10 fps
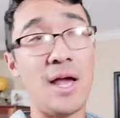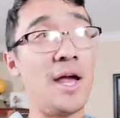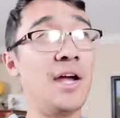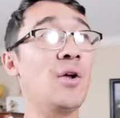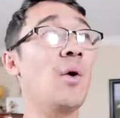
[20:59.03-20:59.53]

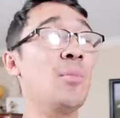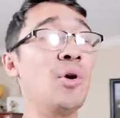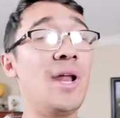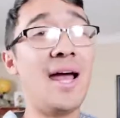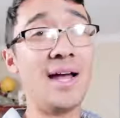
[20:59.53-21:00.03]
I know I
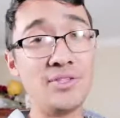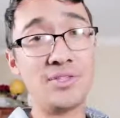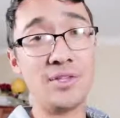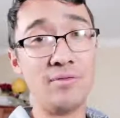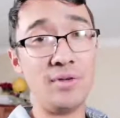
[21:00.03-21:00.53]
put ads
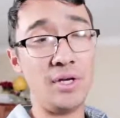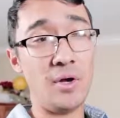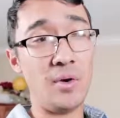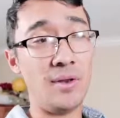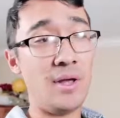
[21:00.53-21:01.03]
in the
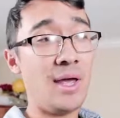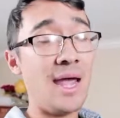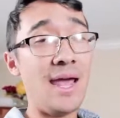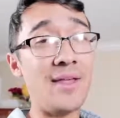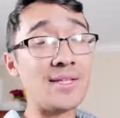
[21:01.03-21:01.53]
video and
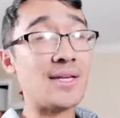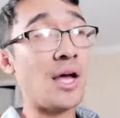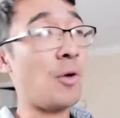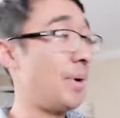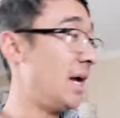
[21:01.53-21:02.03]
that's to
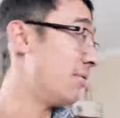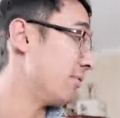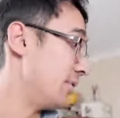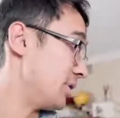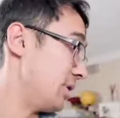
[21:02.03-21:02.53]
help pay
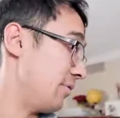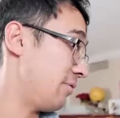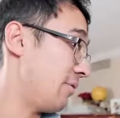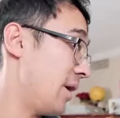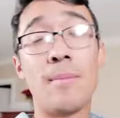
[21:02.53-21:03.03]
for this stuff.